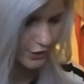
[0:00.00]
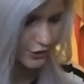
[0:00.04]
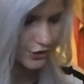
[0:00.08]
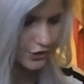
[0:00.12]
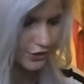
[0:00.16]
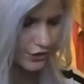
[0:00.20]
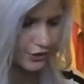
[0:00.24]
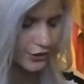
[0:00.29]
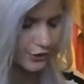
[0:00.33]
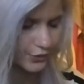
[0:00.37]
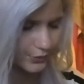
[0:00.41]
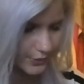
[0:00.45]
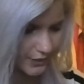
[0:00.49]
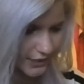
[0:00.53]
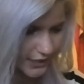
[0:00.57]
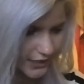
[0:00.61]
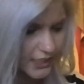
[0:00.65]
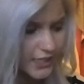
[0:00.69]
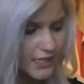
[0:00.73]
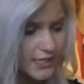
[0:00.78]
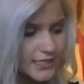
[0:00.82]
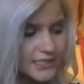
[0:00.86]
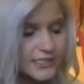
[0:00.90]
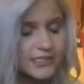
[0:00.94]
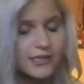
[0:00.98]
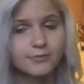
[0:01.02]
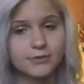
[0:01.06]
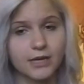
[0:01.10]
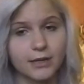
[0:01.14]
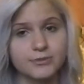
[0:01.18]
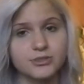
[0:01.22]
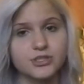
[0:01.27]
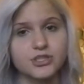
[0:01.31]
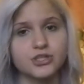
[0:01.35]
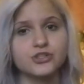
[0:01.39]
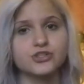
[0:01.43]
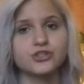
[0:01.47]
turn a green,
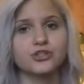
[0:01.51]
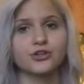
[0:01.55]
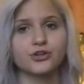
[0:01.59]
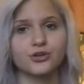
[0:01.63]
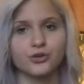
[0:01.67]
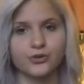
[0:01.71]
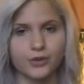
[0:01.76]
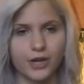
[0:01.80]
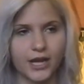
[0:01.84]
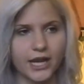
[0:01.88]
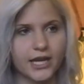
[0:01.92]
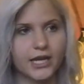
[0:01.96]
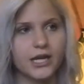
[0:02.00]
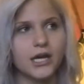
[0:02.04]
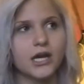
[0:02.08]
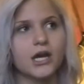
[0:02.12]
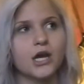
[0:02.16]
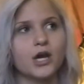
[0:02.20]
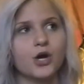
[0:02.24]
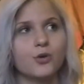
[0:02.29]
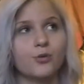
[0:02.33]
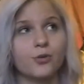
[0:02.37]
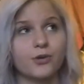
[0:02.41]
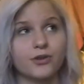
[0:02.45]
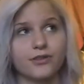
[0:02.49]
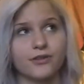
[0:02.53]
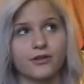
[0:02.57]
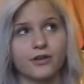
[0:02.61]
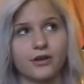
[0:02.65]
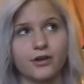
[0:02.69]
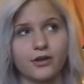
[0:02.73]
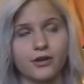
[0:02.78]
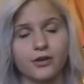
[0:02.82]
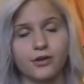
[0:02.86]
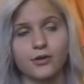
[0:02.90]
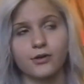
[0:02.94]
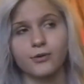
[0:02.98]
sometimes it'll turn a gray. With
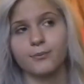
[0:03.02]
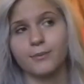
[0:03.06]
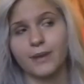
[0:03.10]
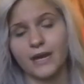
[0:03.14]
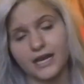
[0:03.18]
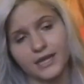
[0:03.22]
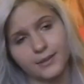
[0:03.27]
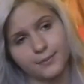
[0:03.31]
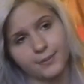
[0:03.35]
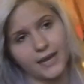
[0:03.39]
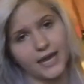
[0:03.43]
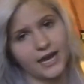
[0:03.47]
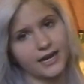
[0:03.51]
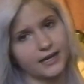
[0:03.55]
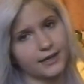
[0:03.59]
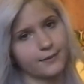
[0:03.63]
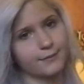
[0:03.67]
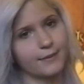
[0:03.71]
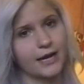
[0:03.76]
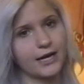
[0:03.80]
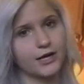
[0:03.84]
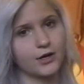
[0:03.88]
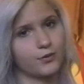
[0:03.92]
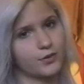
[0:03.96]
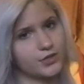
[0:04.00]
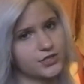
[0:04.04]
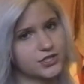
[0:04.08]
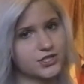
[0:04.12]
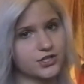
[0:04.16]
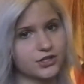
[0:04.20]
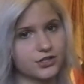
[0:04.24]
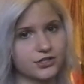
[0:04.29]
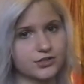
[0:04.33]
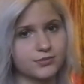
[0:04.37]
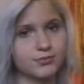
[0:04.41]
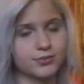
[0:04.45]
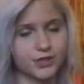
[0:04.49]
the Manic Panic, mine always
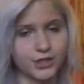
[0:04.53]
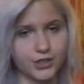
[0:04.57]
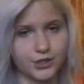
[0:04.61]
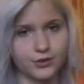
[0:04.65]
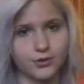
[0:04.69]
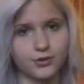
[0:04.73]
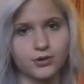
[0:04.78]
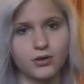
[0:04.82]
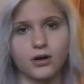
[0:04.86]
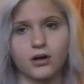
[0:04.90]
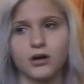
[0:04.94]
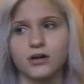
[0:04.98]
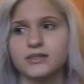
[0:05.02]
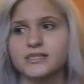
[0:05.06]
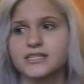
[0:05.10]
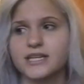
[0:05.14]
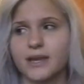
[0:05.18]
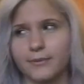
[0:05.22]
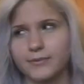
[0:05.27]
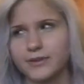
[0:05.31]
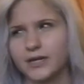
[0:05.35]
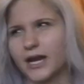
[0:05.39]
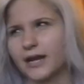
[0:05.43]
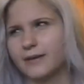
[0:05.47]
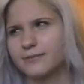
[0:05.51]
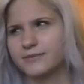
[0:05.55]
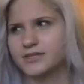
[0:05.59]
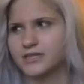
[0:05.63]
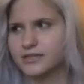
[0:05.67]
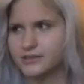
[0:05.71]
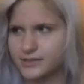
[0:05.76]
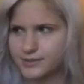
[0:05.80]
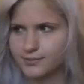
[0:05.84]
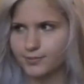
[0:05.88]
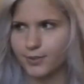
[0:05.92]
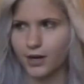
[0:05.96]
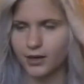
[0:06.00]
turned blue. Sometimes
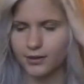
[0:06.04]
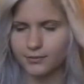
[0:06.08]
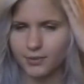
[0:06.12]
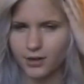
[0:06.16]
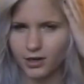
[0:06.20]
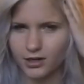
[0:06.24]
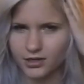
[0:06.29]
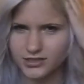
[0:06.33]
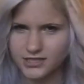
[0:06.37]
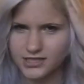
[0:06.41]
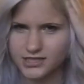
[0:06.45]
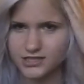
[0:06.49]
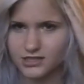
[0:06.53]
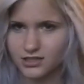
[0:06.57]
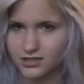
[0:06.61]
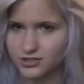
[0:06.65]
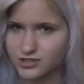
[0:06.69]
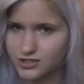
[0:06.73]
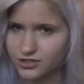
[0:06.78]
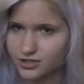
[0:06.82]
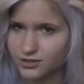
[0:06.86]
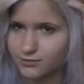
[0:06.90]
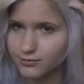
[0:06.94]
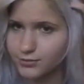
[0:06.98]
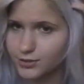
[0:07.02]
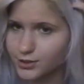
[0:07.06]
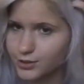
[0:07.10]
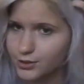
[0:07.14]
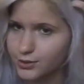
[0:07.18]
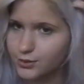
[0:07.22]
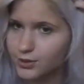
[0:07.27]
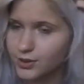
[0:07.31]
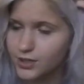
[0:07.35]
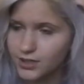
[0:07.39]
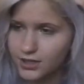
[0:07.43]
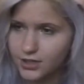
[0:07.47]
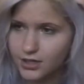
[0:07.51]
in parts it starts turning
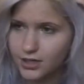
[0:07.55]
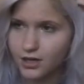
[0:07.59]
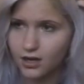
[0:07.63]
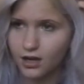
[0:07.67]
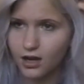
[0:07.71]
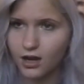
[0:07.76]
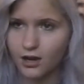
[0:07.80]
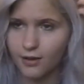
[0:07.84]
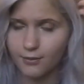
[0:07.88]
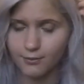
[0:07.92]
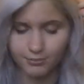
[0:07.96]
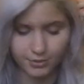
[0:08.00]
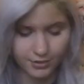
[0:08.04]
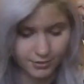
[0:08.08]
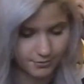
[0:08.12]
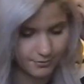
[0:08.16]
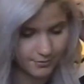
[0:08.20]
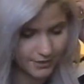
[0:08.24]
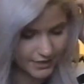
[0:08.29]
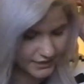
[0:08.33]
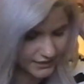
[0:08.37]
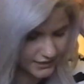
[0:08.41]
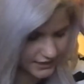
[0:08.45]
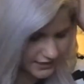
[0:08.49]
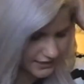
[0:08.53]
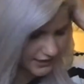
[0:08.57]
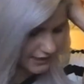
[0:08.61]
blue, but mainly